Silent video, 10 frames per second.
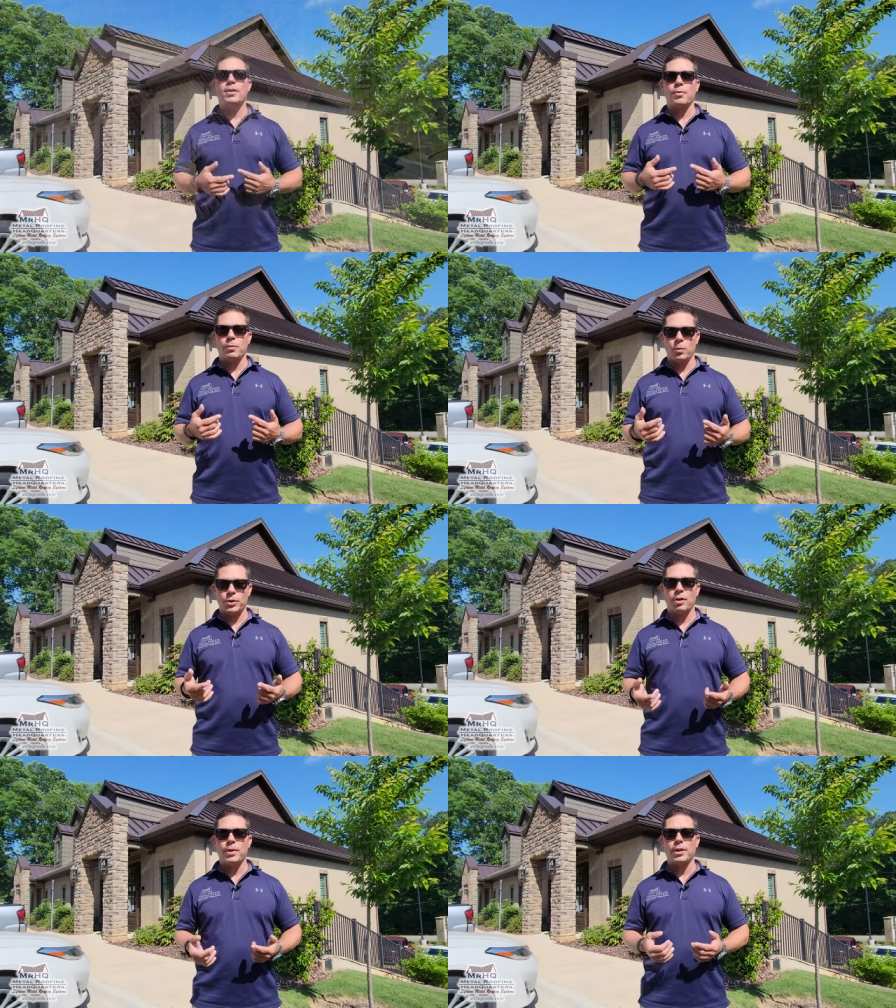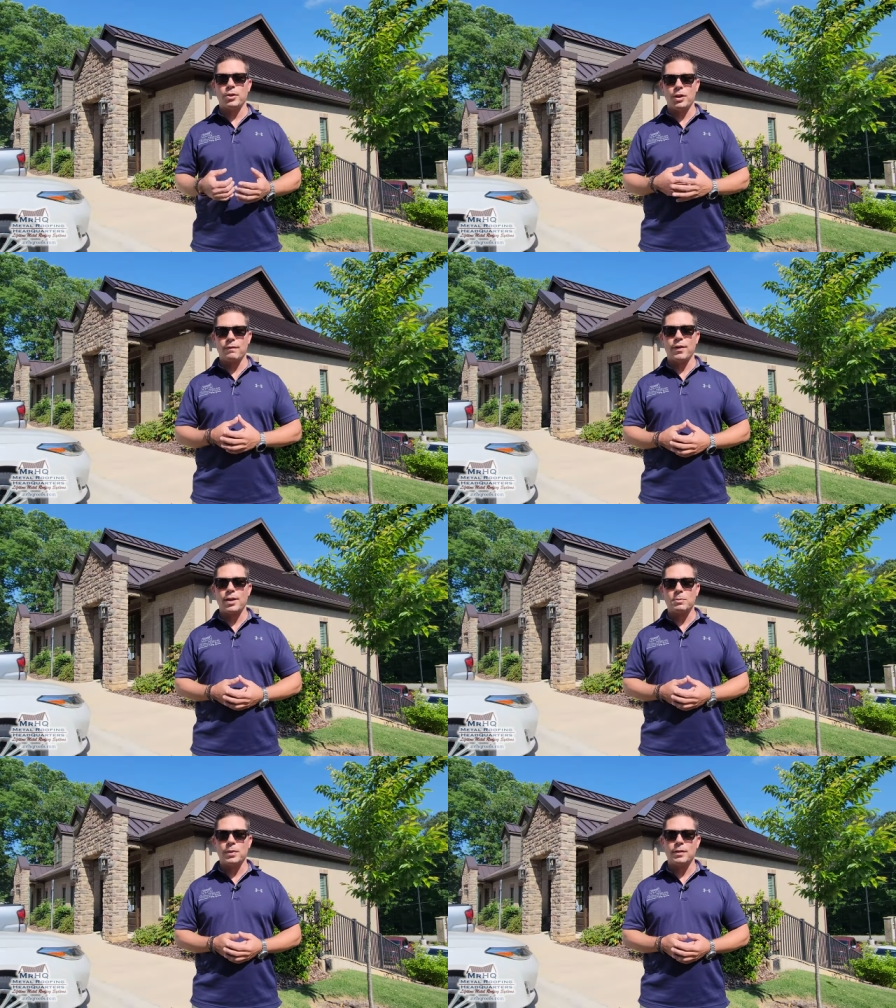something that was gonna be a good
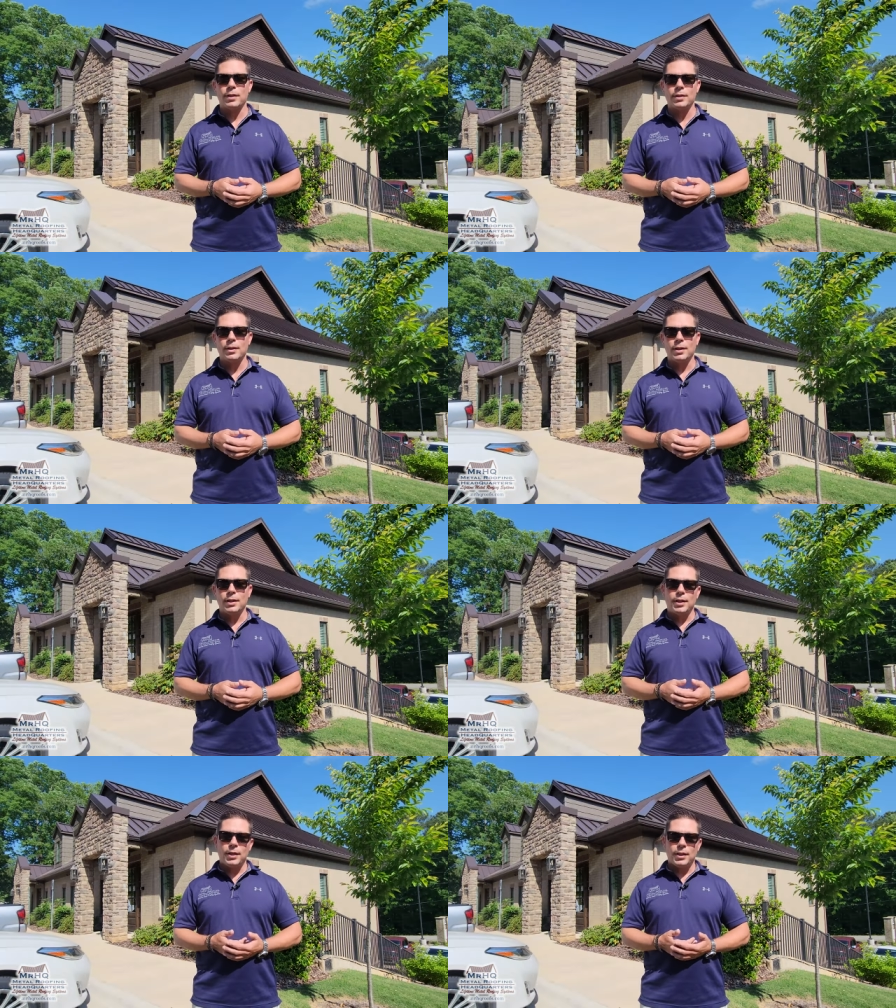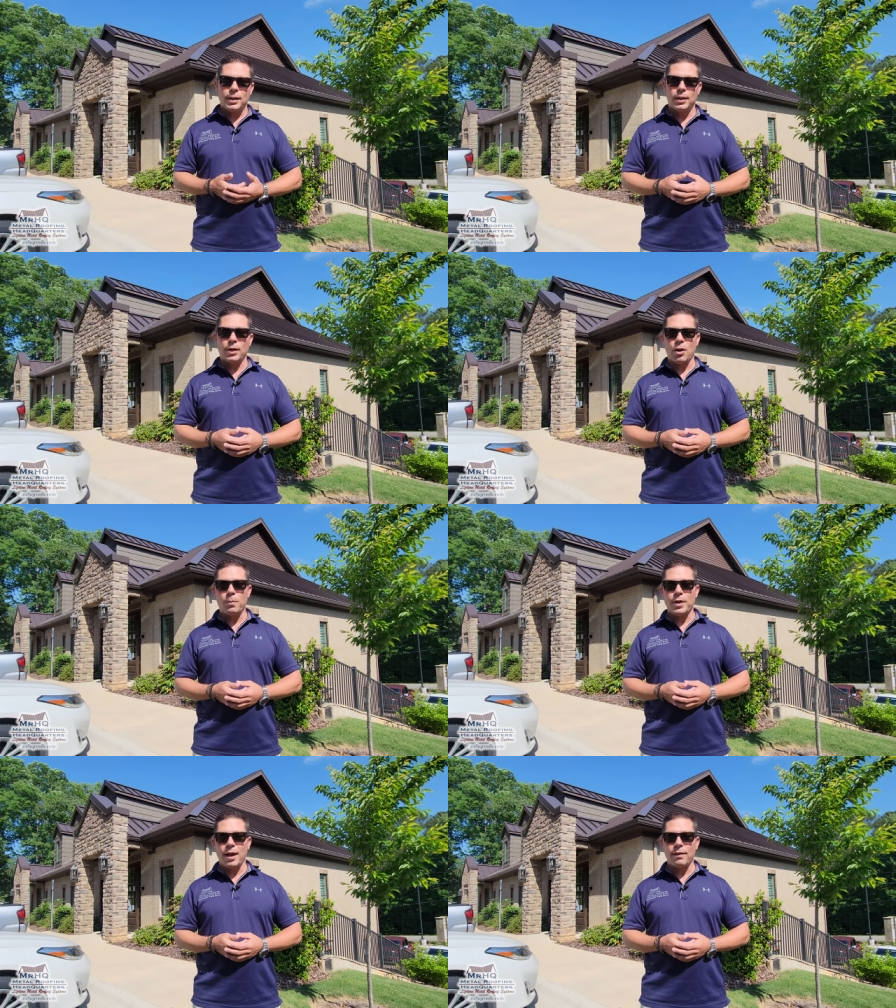investment that he could
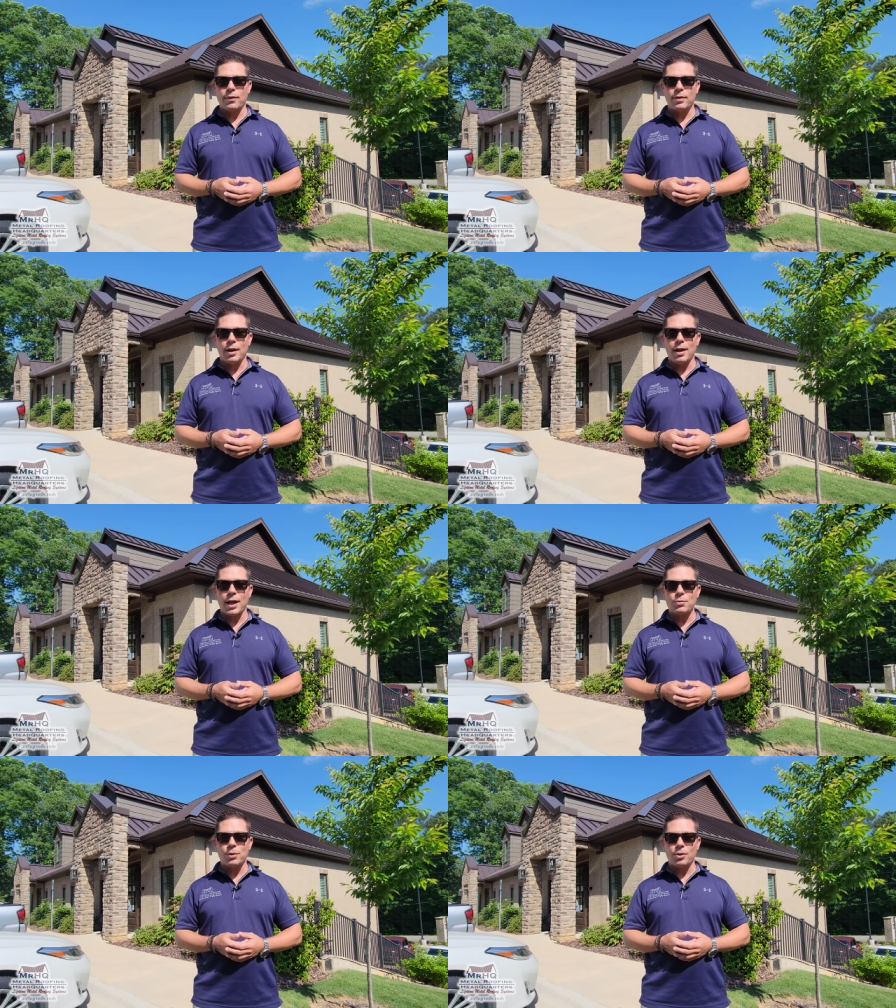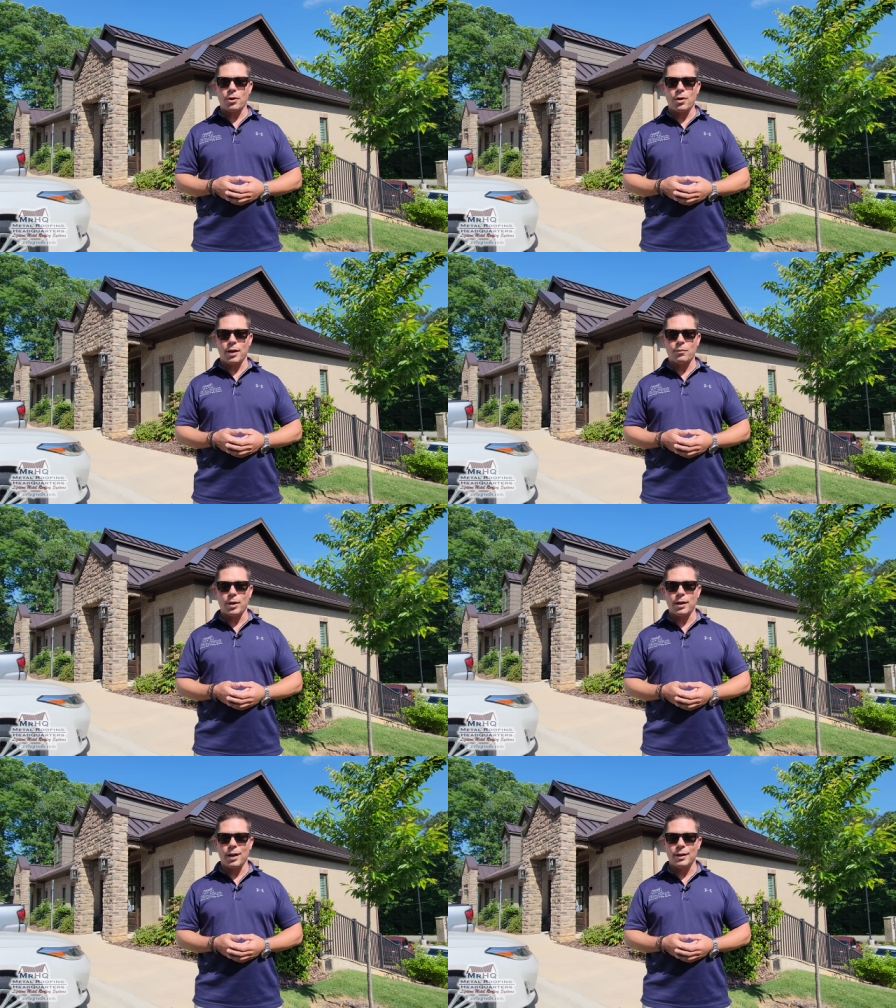hope to have a, a nice return on
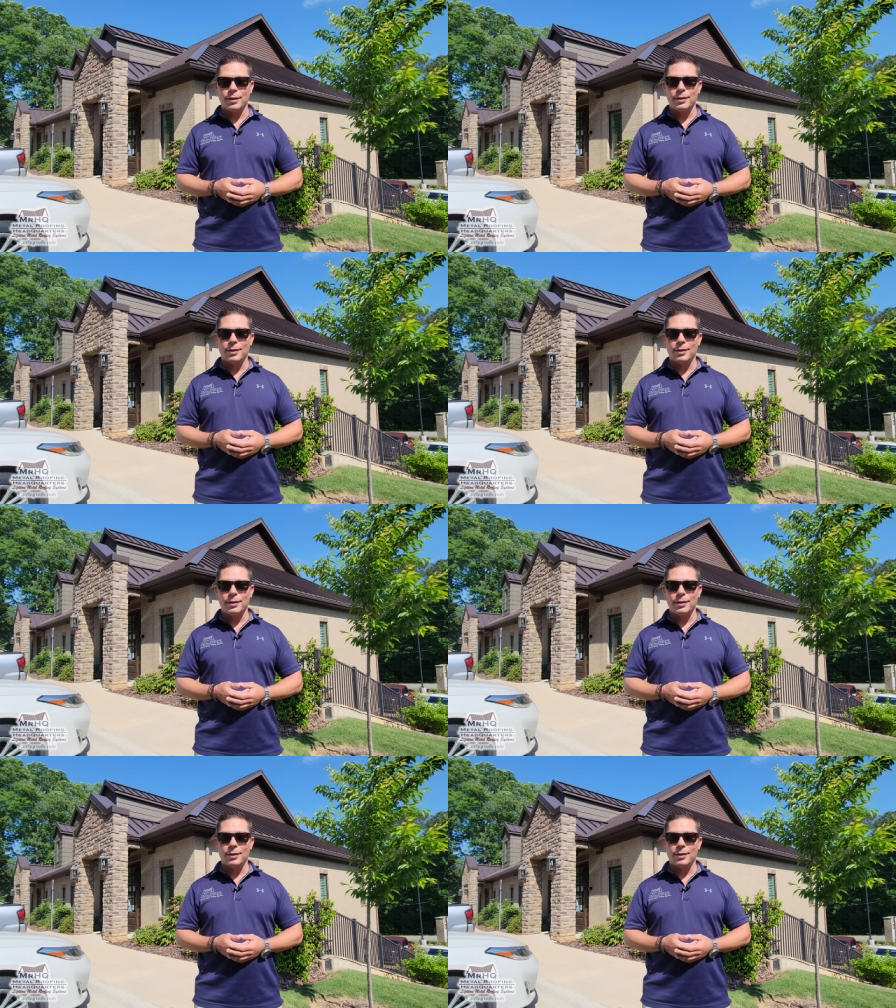one day.